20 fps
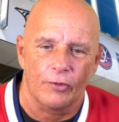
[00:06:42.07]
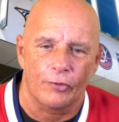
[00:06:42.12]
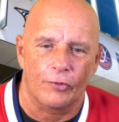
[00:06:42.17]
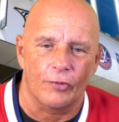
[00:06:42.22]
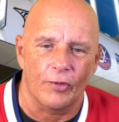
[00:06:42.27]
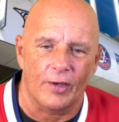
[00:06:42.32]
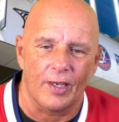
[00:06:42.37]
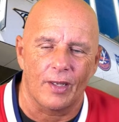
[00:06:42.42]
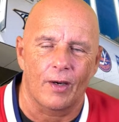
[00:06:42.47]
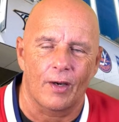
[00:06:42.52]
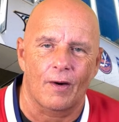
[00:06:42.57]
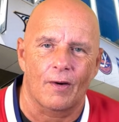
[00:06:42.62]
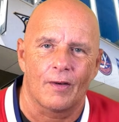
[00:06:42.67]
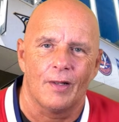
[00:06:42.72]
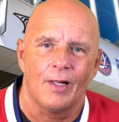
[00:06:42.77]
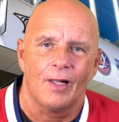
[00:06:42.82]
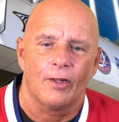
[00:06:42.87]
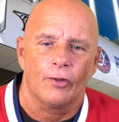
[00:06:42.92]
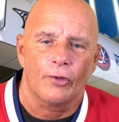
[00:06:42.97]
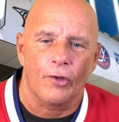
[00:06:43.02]

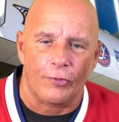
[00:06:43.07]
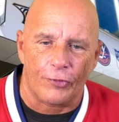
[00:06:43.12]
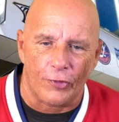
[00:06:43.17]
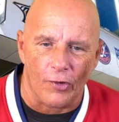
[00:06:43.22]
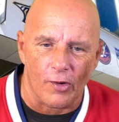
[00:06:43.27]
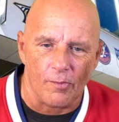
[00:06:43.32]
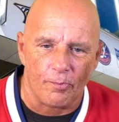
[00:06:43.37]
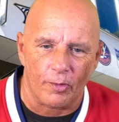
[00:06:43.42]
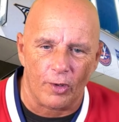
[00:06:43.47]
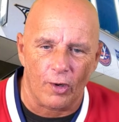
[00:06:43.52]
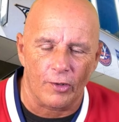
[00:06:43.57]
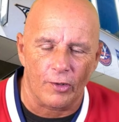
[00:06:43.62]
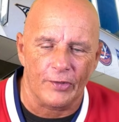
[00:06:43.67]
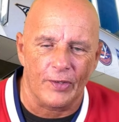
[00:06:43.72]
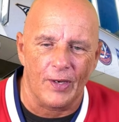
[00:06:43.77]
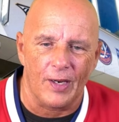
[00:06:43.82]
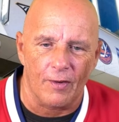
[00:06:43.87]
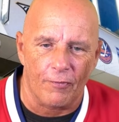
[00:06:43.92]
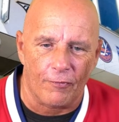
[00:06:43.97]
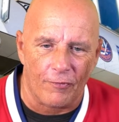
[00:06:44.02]
together. The third player
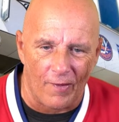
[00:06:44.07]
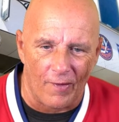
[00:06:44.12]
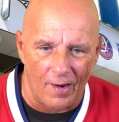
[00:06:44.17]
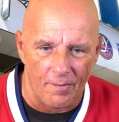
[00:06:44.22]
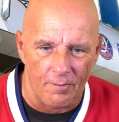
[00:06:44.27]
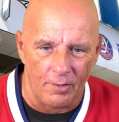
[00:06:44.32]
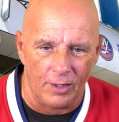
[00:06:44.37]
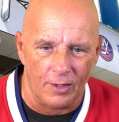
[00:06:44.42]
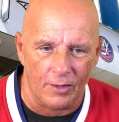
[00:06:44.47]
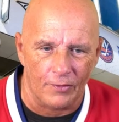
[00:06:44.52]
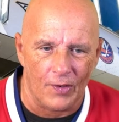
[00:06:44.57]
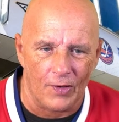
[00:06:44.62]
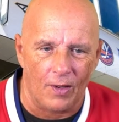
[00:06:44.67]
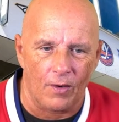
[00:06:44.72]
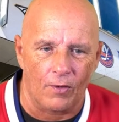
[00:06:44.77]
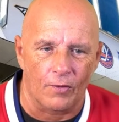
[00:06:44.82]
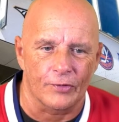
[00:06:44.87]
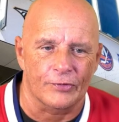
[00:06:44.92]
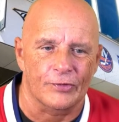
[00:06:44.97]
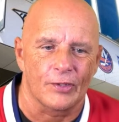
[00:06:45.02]
there, $5 million.
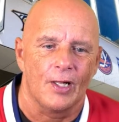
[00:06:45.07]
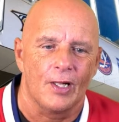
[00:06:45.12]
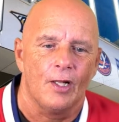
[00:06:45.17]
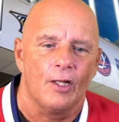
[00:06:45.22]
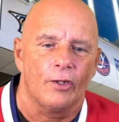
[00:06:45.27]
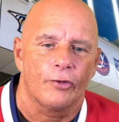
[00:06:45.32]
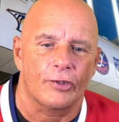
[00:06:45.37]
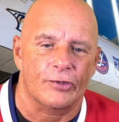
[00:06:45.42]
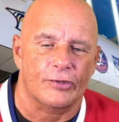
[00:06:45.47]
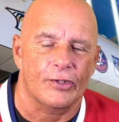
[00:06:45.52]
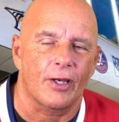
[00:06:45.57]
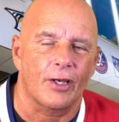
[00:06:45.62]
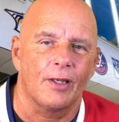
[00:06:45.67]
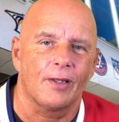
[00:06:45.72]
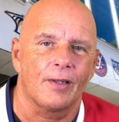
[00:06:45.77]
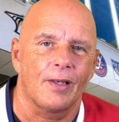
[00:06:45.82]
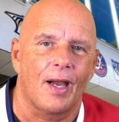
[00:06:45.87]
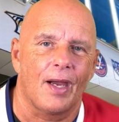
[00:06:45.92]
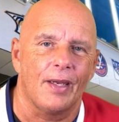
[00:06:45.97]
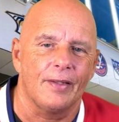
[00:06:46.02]
The
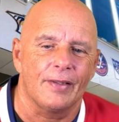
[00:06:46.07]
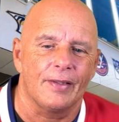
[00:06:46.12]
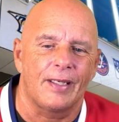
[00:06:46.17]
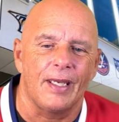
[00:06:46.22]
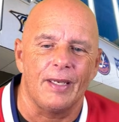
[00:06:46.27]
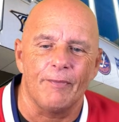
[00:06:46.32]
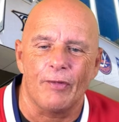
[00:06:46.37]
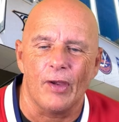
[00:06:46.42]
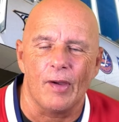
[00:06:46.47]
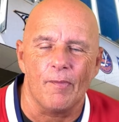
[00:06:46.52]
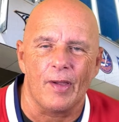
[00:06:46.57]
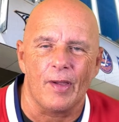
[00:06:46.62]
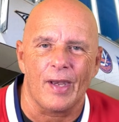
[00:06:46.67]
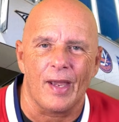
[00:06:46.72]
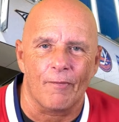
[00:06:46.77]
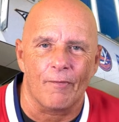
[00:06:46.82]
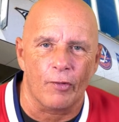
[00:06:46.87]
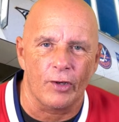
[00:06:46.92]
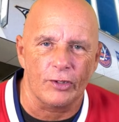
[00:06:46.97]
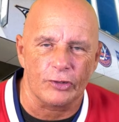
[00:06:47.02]
second line give them an
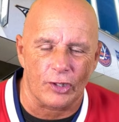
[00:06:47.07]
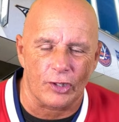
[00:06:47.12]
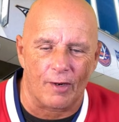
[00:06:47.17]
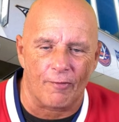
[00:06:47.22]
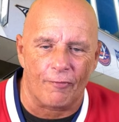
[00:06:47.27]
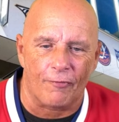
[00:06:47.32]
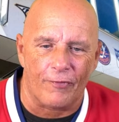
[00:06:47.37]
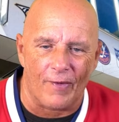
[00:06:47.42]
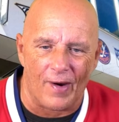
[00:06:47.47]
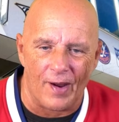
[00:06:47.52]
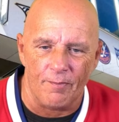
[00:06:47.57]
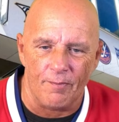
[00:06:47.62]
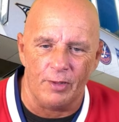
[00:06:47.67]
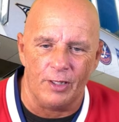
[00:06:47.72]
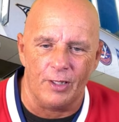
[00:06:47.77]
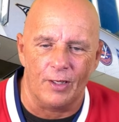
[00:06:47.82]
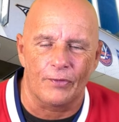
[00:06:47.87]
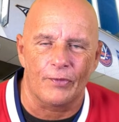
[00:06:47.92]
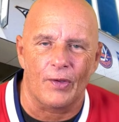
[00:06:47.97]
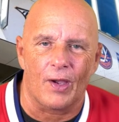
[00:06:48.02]
average of $5
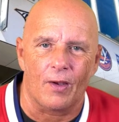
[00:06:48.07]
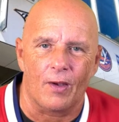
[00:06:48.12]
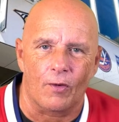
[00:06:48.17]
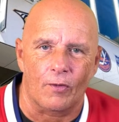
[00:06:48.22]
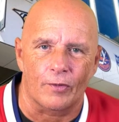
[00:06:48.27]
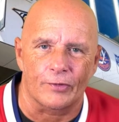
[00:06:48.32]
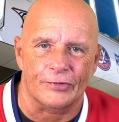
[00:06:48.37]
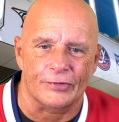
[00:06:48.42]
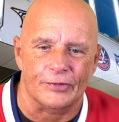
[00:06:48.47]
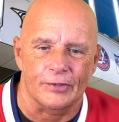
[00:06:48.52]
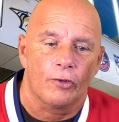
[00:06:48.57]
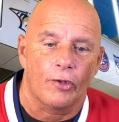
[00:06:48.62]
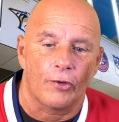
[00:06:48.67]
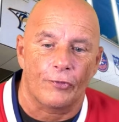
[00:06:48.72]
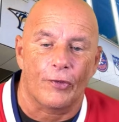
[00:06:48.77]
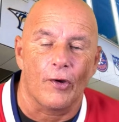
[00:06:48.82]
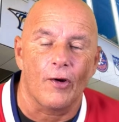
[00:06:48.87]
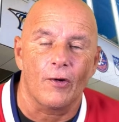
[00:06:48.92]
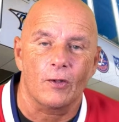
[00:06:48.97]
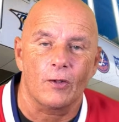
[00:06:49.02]
million. The
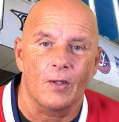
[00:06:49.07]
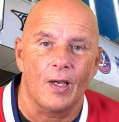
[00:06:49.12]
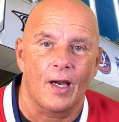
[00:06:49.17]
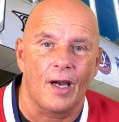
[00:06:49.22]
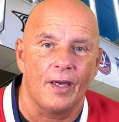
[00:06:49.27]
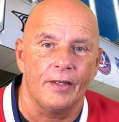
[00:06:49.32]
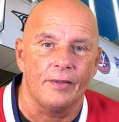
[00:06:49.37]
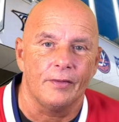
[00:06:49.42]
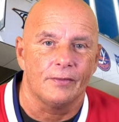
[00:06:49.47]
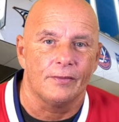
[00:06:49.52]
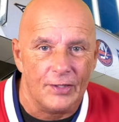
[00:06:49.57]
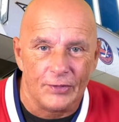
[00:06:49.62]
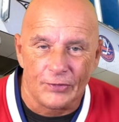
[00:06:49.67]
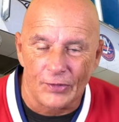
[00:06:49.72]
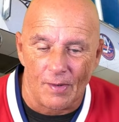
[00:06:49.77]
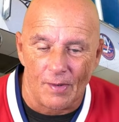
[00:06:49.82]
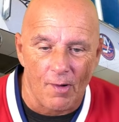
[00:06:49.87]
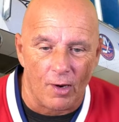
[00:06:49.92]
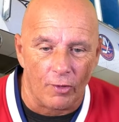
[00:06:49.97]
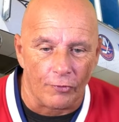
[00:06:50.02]
third line is
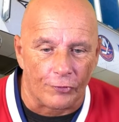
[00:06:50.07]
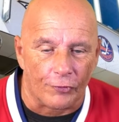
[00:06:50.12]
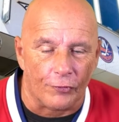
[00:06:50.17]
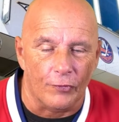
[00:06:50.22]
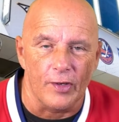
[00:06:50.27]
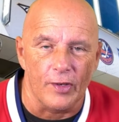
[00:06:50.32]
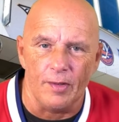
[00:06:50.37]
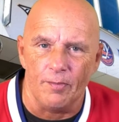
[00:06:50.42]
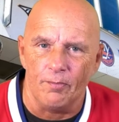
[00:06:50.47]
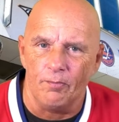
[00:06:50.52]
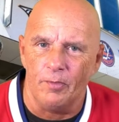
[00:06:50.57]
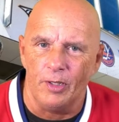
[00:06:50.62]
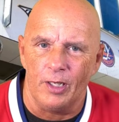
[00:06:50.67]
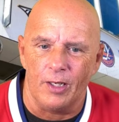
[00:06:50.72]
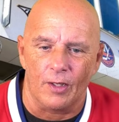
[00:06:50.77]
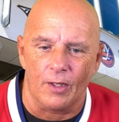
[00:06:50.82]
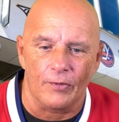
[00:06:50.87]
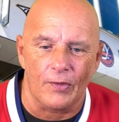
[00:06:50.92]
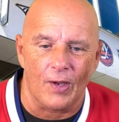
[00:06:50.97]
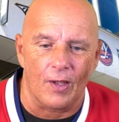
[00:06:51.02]
about $3
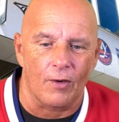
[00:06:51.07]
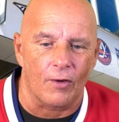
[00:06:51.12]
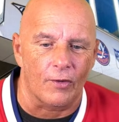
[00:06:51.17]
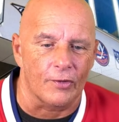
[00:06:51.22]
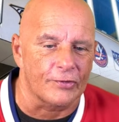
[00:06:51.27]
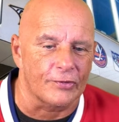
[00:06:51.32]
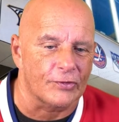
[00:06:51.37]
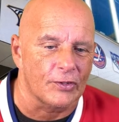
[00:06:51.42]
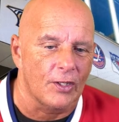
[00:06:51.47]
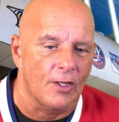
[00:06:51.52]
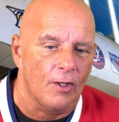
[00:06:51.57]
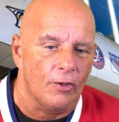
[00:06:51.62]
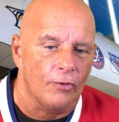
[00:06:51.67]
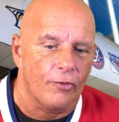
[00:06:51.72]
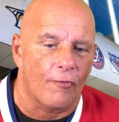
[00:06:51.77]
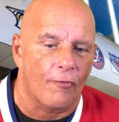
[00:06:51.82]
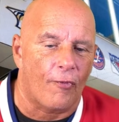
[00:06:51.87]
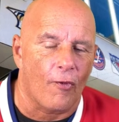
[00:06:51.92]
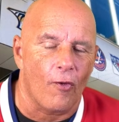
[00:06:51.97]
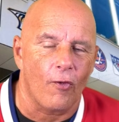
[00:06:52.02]
million.
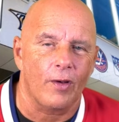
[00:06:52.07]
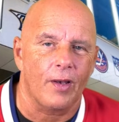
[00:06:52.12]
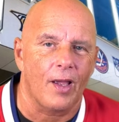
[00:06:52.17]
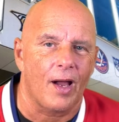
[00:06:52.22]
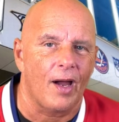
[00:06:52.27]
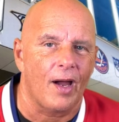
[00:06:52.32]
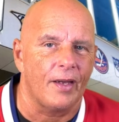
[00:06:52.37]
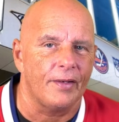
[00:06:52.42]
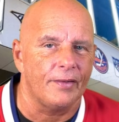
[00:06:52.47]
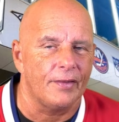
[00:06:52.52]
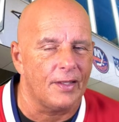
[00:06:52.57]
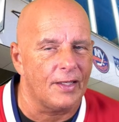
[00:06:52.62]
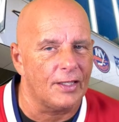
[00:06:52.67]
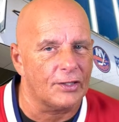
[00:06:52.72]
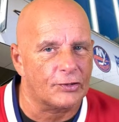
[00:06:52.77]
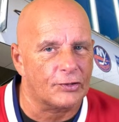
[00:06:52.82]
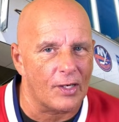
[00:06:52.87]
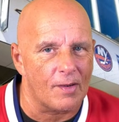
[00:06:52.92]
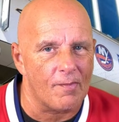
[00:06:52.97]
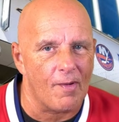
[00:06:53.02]
The fourth line
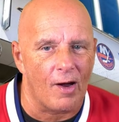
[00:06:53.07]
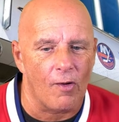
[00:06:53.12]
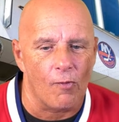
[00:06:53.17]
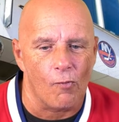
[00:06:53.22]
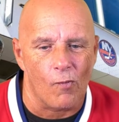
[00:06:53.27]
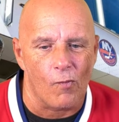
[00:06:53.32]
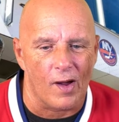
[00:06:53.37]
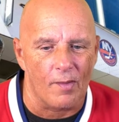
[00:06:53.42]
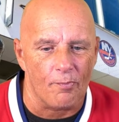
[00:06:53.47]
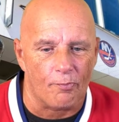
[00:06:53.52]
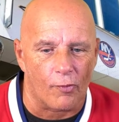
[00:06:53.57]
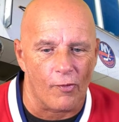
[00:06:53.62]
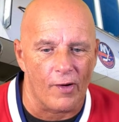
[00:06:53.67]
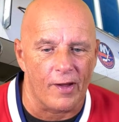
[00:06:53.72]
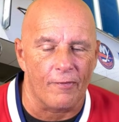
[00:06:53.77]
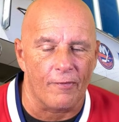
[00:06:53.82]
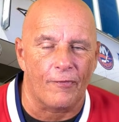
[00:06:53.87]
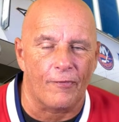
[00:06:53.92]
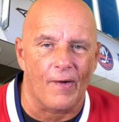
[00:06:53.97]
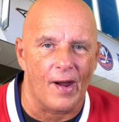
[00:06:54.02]
is about
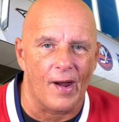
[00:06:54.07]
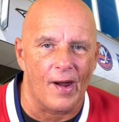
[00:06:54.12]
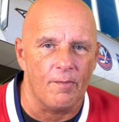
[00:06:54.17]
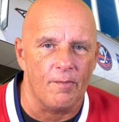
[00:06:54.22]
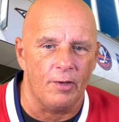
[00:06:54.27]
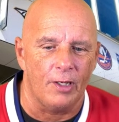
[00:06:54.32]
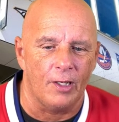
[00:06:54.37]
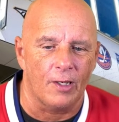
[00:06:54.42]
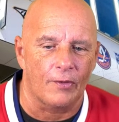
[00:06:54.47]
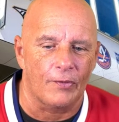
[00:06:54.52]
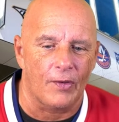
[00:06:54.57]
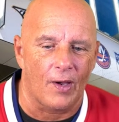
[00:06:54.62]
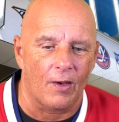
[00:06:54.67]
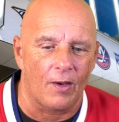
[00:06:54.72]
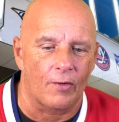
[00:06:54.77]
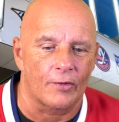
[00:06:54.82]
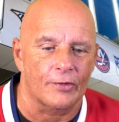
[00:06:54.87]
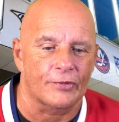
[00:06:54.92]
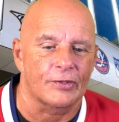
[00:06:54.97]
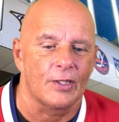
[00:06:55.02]
$1.5
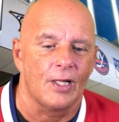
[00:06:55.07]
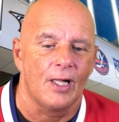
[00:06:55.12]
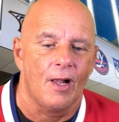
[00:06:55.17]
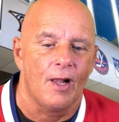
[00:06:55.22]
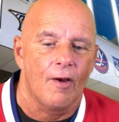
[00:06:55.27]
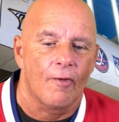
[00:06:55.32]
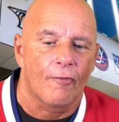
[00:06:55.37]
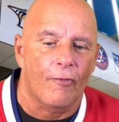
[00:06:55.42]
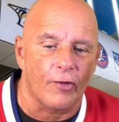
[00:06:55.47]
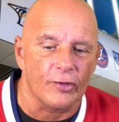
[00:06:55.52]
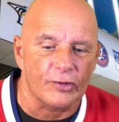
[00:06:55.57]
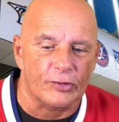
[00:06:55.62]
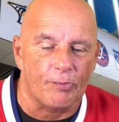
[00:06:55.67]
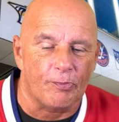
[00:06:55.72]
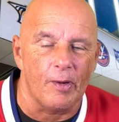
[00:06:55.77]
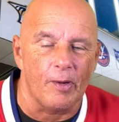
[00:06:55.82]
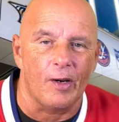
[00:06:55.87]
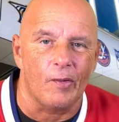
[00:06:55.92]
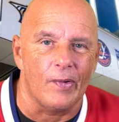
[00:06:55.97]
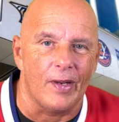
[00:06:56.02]
million. First
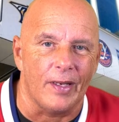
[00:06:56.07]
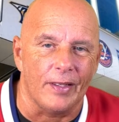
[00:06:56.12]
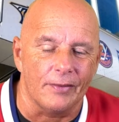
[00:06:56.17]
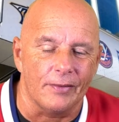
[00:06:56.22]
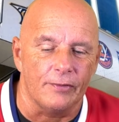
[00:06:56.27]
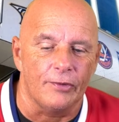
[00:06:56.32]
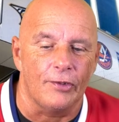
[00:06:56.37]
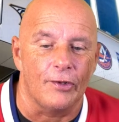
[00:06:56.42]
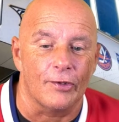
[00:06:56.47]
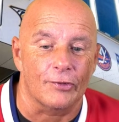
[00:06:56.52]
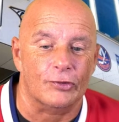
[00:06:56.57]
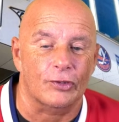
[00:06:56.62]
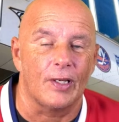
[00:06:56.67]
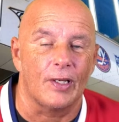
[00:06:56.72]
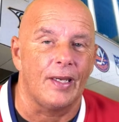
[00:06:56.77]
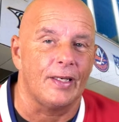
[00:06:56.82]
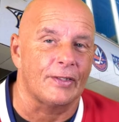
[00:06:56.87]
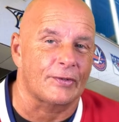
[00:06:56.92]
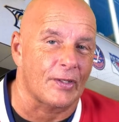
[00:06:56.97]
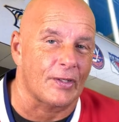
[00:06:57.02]
pairing
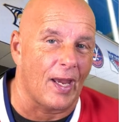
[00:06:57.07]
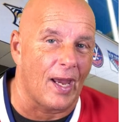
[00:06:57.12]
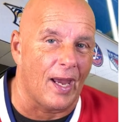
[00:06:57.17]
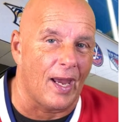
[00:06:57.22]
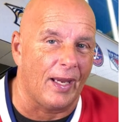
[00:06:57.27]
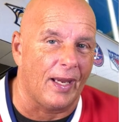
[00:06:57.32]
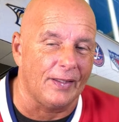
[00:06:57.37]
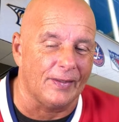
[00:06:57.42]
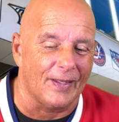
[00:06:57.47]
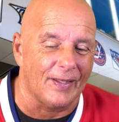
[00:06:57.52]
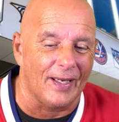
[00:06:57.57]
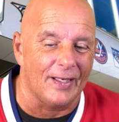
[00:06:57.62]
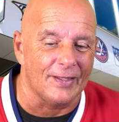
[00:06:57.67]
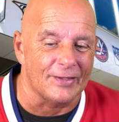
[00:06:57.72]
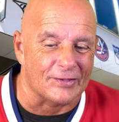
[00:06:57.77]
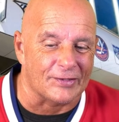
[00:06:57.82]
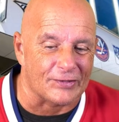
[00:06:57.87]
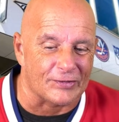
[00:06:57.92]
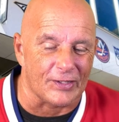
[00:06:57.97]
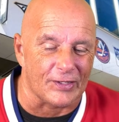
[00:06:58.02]
usually is 8 and
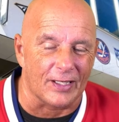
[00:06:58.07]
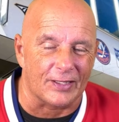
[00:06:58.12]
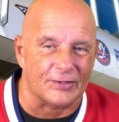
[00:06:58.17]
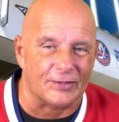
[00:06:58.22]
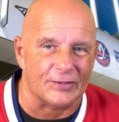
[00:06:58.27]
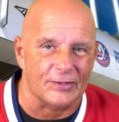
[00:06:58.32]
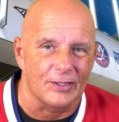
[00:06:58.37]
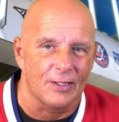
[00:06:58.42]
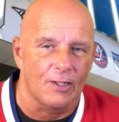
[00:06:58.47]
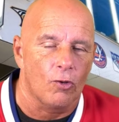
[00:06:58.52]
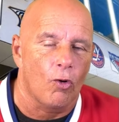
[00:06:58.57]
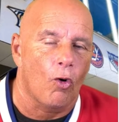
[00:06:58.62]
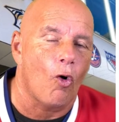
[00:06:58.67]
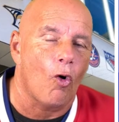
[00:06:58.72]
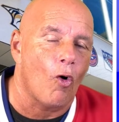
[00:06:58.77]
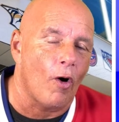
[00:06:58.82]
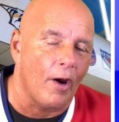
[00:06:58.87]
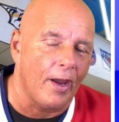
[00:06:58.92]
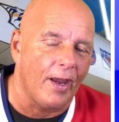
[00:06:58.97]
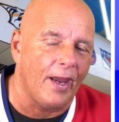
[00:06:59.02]
6
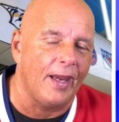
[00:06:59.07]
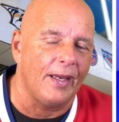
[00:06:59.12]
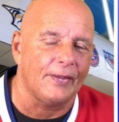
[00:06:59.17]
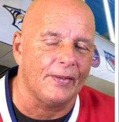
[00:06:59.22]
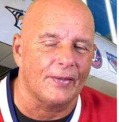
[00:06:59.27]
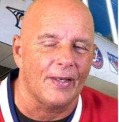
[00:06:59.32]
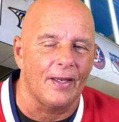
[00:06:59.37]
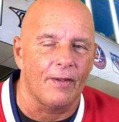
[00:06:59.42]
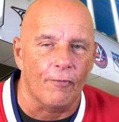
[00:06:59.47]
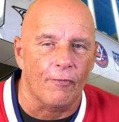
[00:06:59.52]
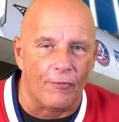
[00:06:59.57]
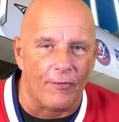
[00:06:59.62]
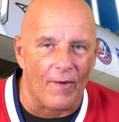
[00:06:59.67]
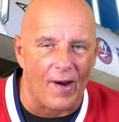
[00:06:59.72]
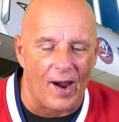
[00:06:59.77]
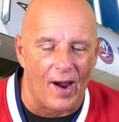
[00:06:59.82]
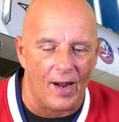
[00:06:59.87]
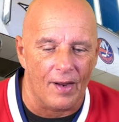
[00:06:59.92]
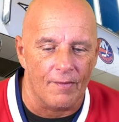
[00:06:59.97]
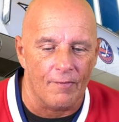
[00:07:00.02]
or 8 and
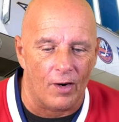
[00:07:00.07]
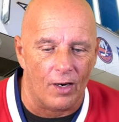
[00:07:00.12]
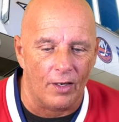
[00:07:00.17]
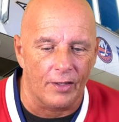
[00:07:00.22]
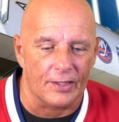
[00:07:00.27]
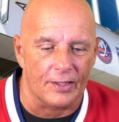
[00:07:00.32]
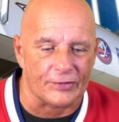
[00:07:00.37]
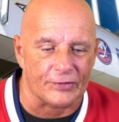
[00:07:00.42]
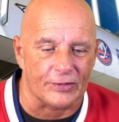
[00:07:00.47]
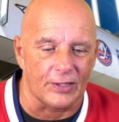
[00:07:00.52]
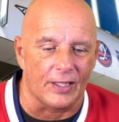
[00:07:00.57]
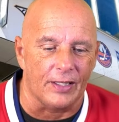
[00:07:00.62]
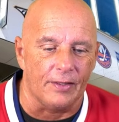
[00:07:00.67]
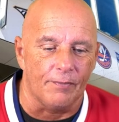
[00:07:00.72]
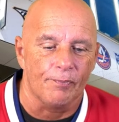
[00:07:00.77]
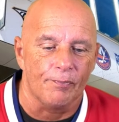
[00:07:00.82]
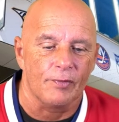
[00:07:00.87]
5, honestly.